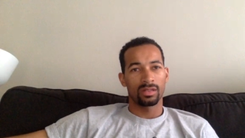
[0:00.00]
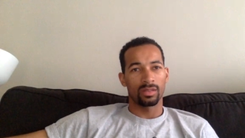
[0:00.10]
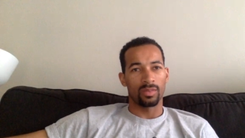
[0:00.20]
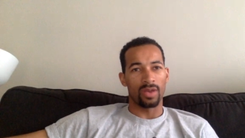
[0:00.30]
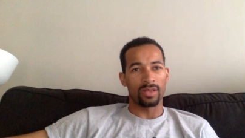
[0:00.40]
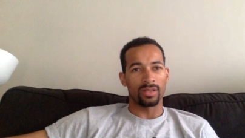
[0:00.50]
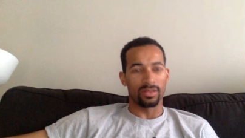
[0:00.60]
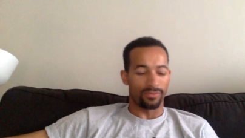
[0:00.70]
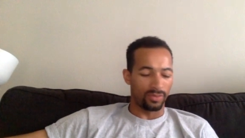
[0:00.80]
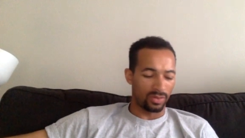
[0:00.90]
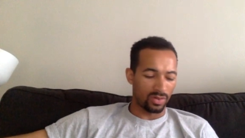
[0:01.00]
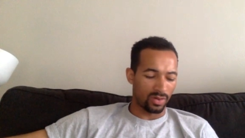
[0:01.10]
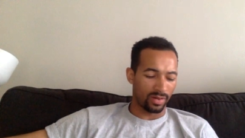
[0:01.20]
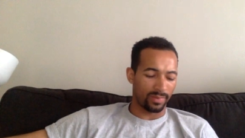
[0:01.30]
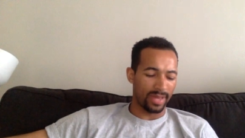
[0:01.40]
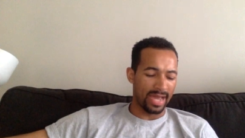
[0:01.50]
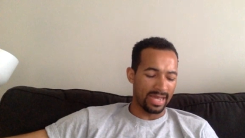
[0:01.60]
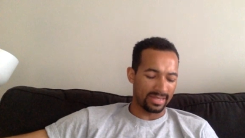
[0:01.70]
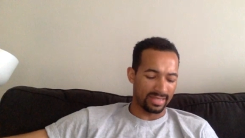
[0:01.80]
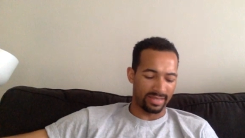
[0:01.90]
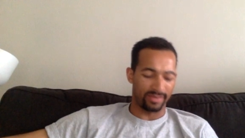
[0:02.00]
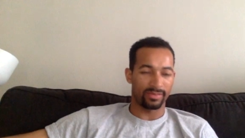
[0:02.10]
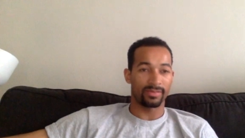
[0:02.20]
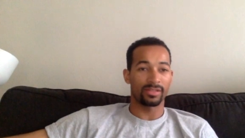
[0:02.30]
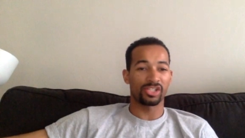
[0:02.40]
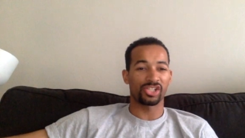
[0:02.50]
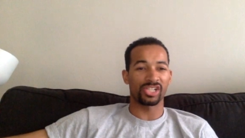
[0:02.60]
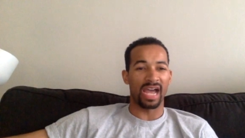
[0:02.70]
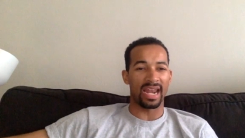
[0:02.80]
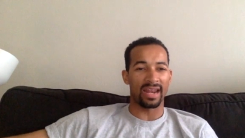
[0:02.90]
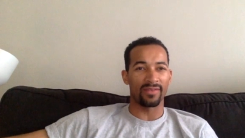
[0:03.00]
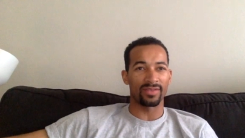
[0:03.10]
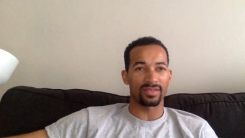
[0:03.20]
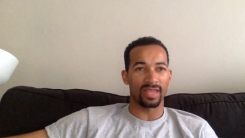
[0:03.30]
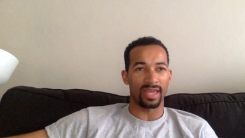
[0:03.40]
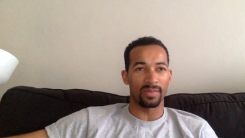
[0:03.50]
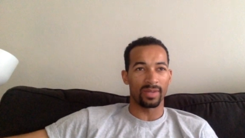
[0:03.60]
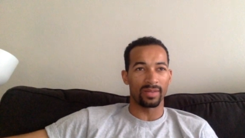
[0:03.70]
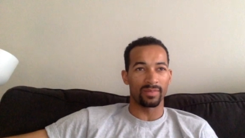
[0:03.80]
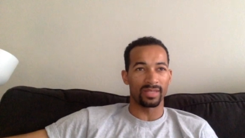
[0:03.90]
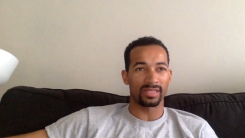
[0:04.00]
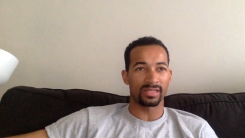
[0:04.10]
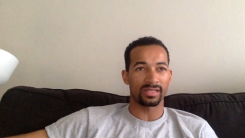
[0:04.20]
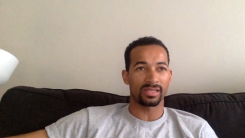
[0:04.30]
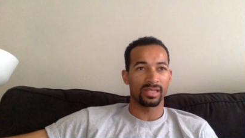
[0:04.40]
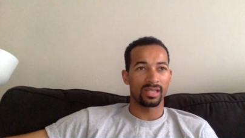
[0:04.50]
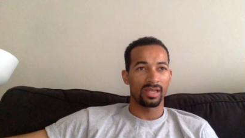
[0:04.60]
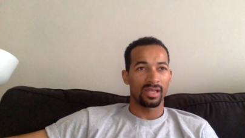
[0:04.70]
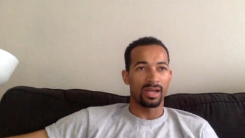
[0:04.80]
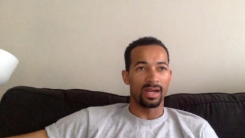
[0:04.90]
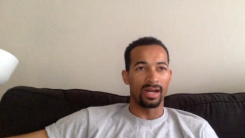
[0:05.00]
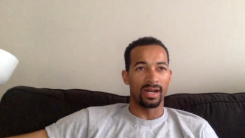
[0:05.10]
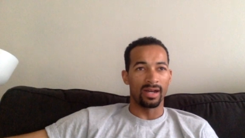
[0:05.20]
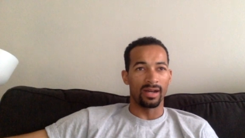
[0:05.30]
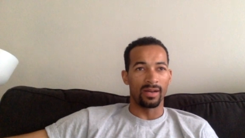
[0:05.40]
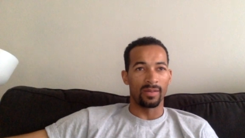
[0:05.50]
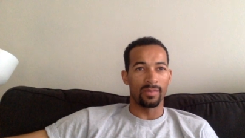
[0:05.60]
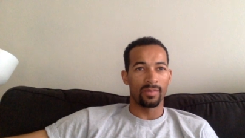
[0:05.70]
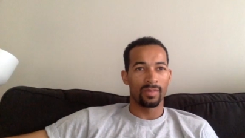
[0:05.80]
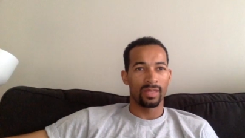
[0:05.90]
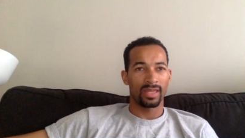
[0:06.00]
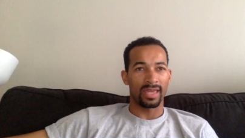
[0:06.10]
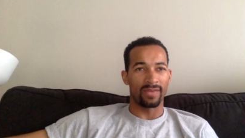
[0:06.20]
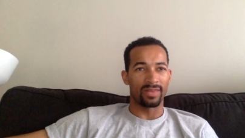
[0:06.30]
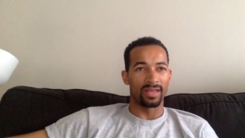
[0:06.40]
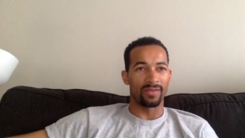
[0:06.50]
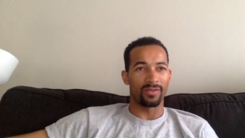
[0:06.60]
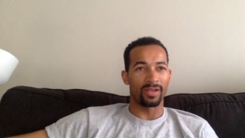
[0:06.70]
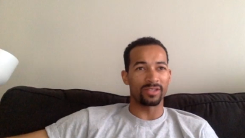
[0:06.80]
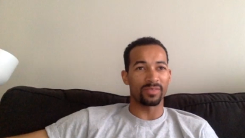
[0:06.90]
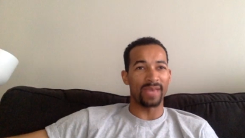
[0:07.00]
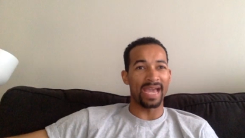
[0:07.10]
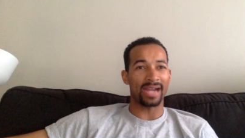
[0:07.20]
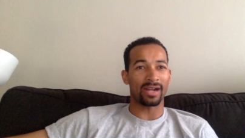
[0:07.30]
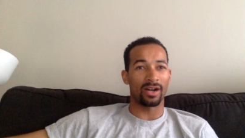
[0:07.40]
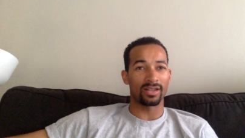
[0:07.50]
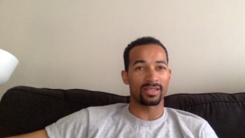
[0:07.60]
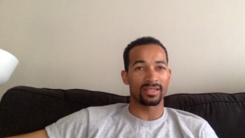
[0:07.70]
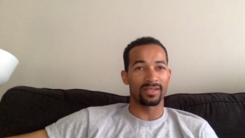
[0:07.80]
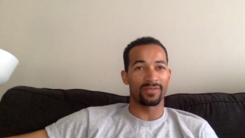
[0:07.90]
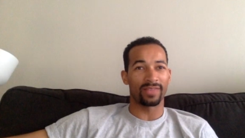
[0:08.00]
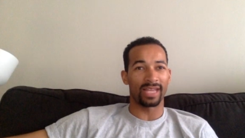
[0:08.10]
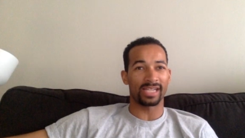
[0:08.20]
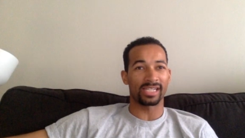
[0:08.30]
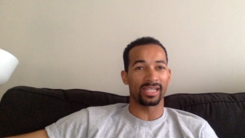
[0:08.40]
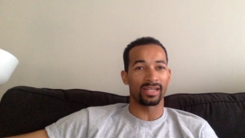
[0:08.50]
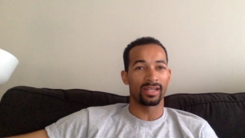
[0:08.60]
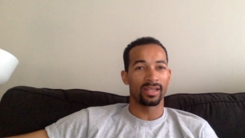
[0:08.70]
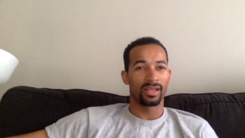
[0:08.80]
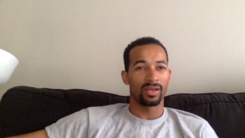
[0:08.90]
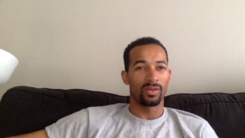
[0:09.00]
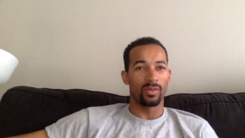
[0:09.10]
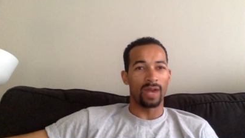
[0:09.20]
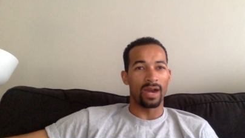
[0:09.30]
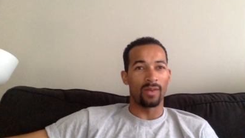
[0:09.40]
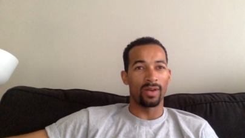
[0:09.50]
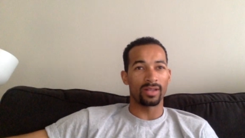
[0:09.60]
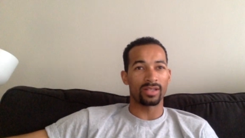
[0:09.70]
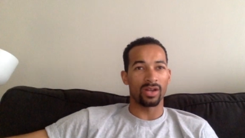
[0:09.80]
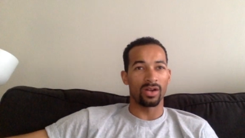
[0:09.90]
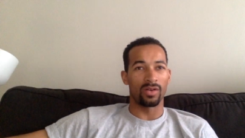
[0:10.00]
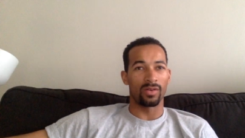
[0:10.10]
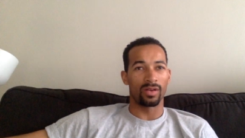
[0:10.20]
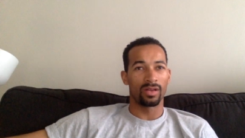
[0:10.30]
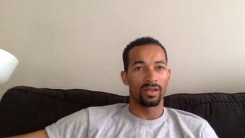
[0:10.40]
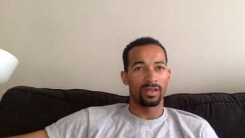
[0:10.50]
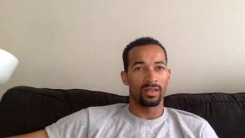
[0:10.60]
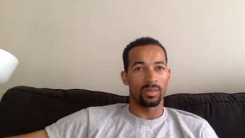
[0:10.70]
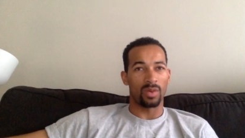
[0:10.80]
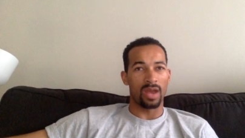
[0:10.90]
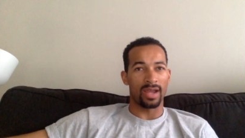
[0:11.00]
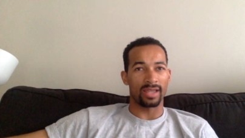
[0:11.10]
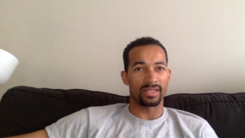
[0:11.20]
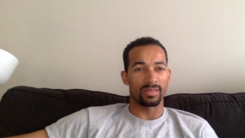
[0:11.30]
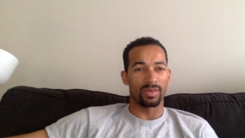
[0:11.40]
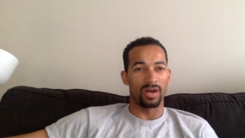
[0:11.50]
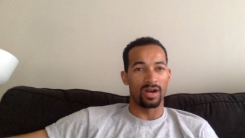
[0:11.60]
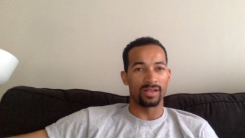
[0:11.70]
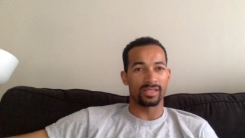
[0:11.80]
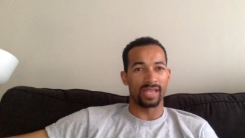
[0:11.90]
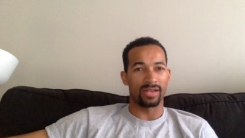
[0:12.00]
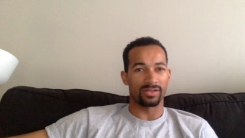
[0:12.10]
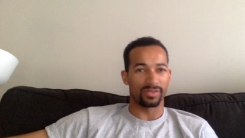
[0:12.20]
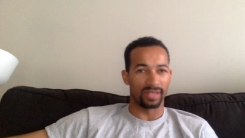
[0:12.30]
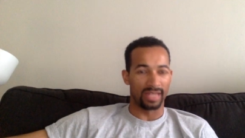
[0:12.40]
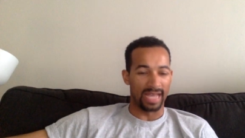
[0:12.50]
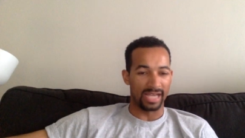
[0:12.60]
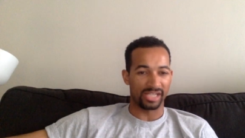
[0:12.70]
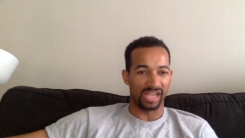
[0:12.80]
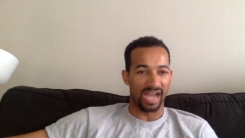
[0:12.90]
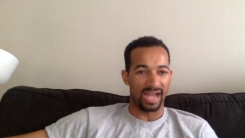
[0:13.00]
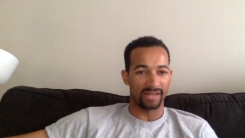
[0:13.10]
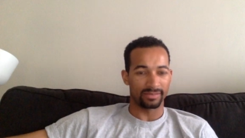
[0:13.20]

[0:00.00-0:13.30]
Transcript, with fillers: LeBron does a full court pass that shot out of his hand, but he misses. Um, Kevin Love runs back, causes the deflection. Wow, what a turnover. LeBron gets the ball and settles for the last shot.